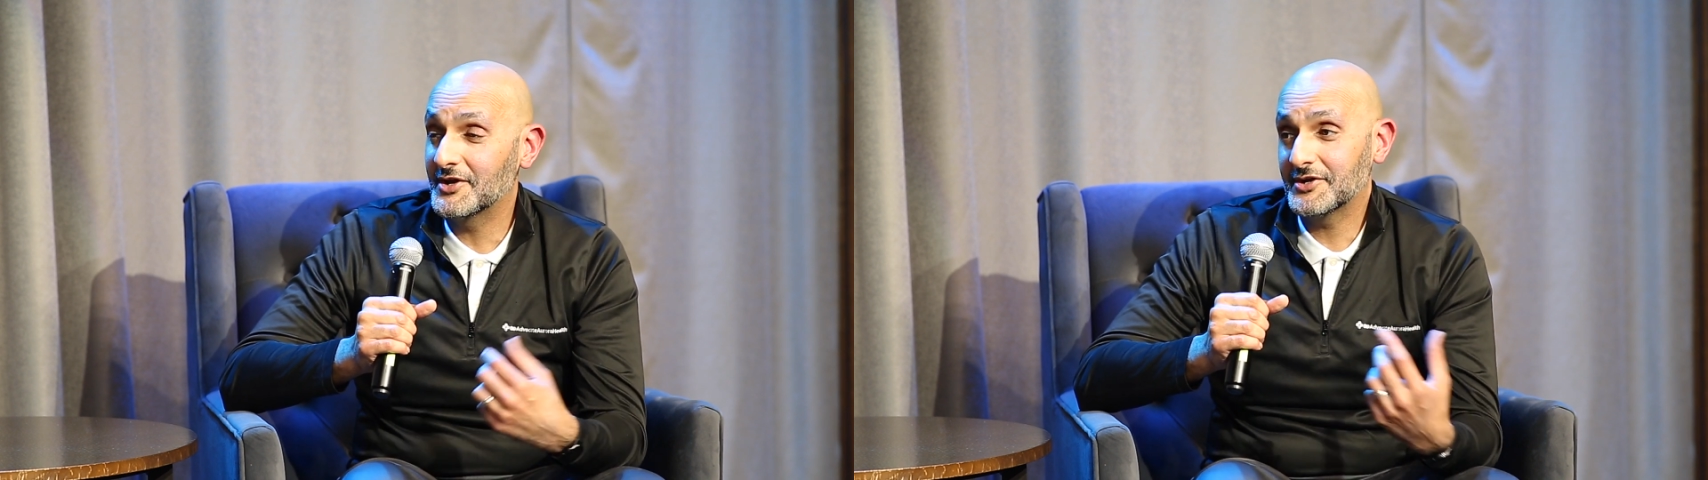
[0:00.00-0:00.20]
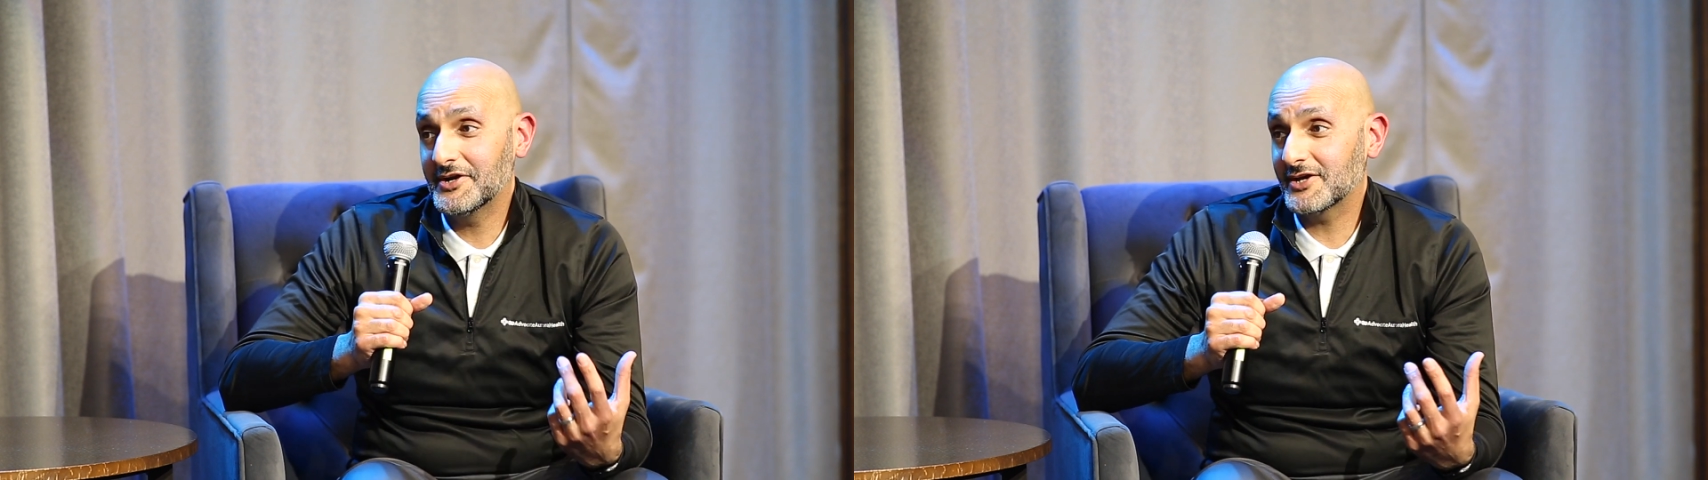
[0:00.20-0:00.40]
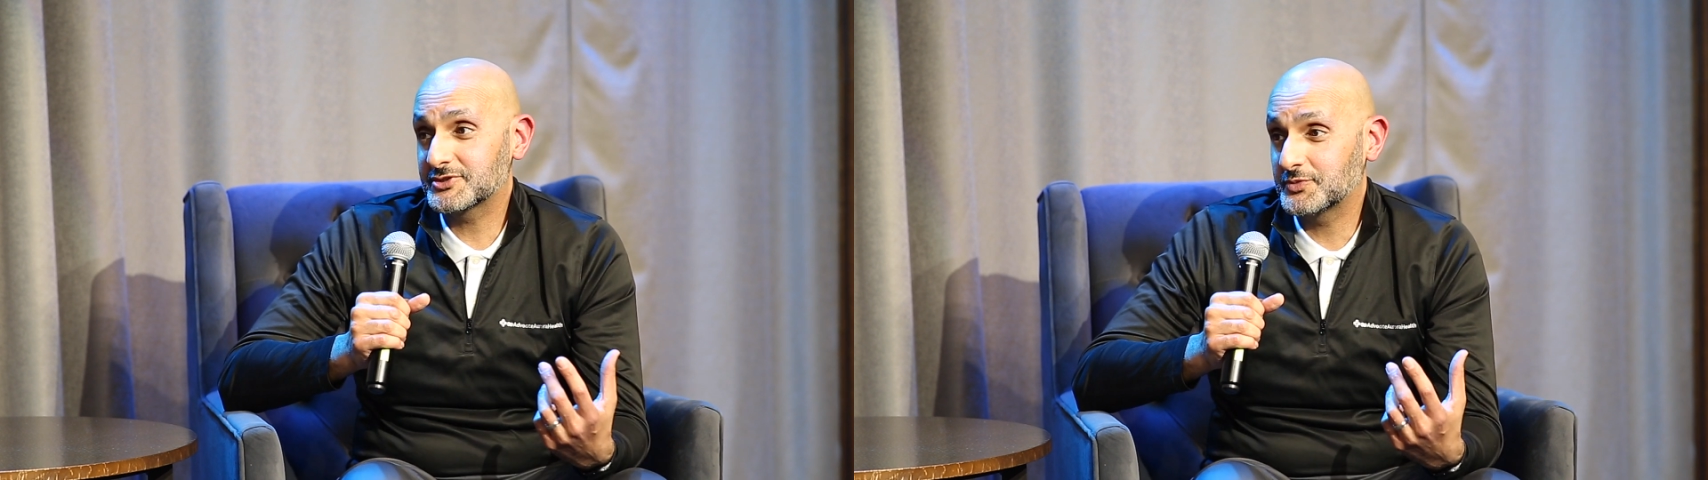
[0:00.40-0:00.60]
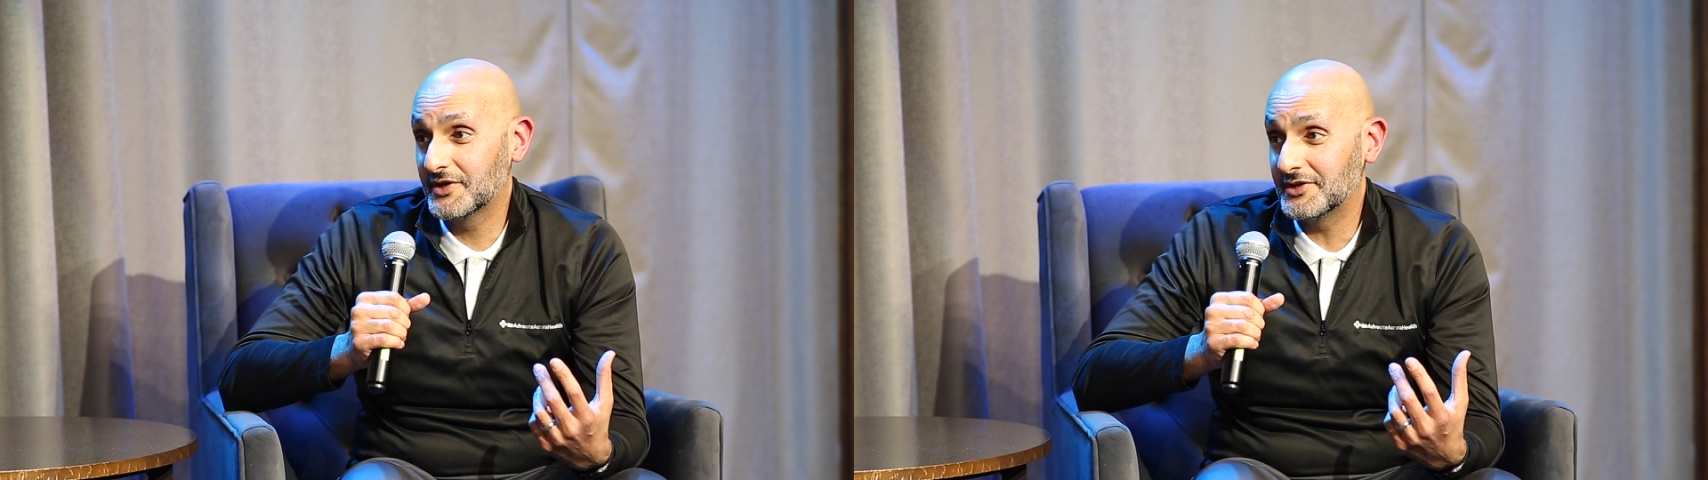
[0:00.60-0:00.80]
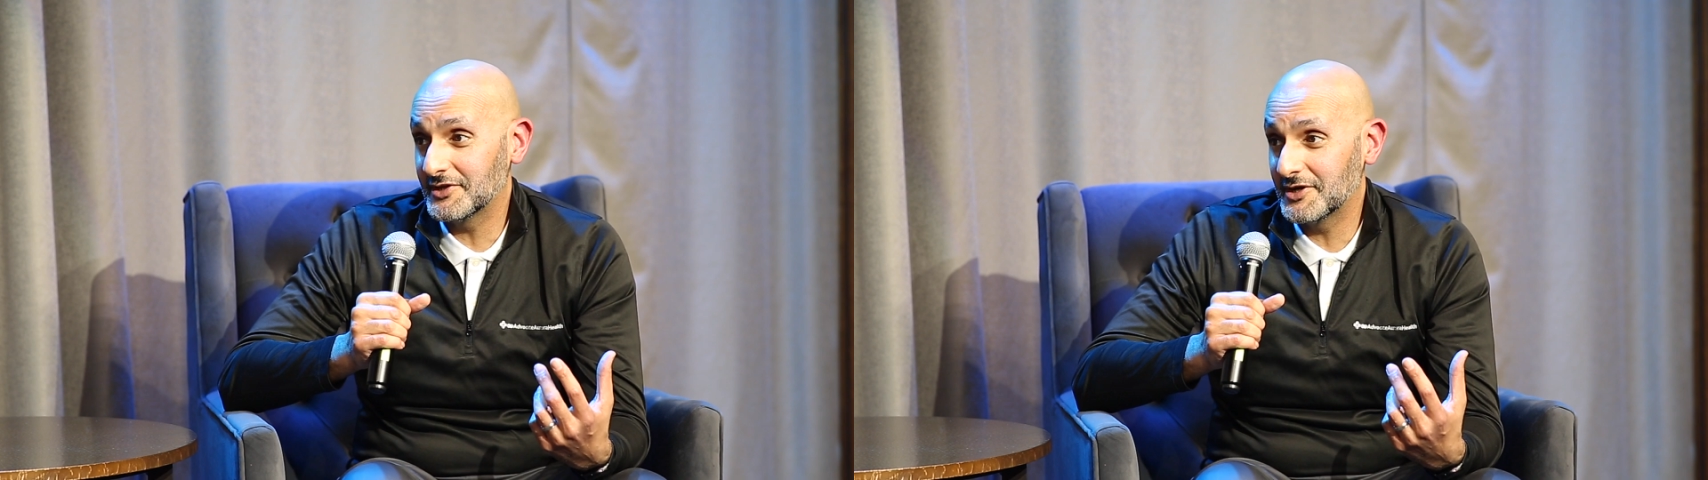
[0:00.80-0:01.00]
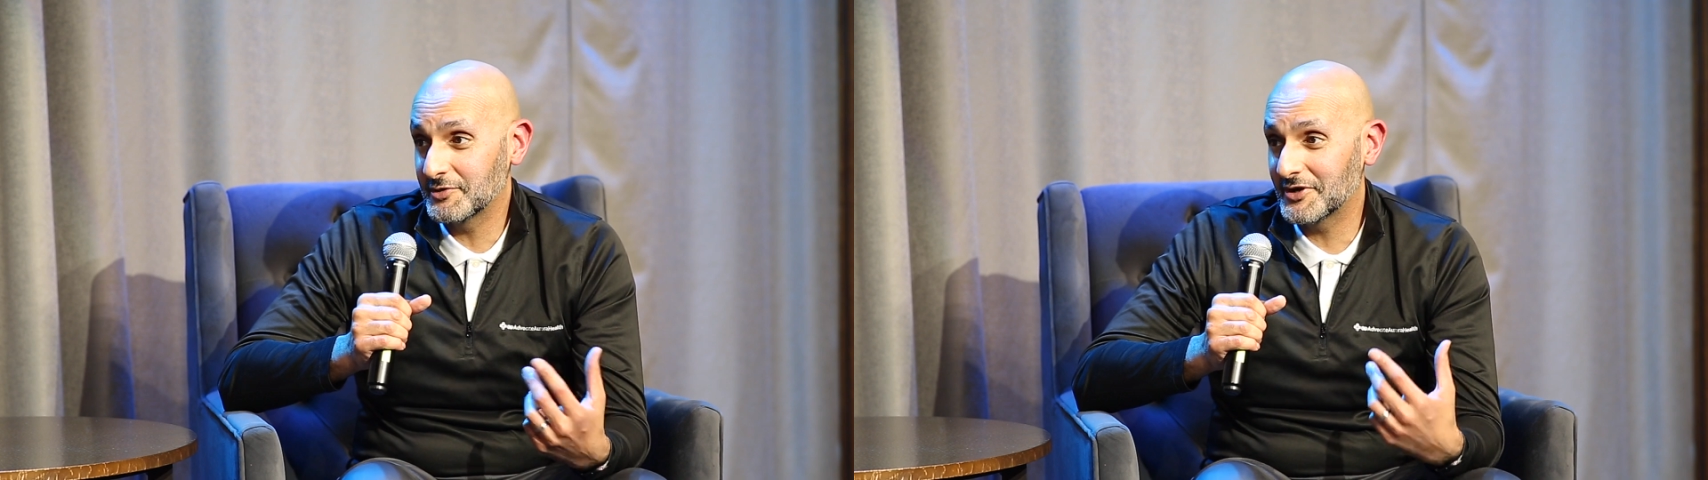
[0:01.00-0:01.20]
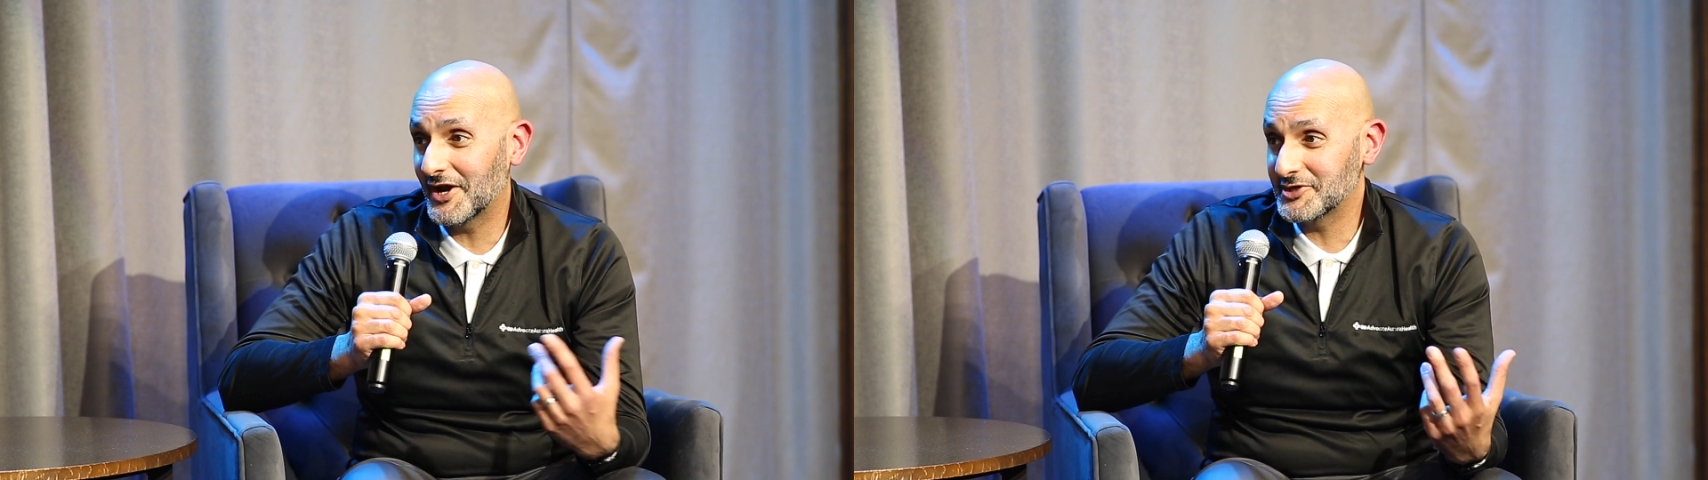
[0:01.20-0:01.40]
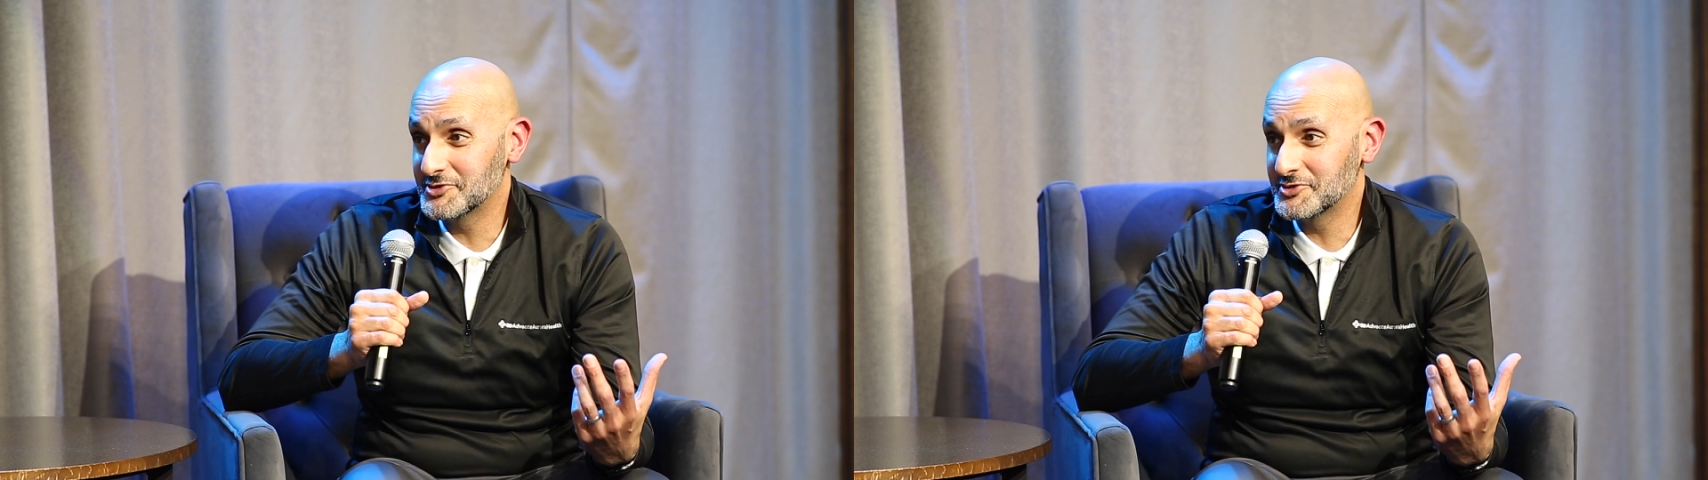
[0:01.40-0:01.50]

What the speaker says: you're not swindling them, you're not a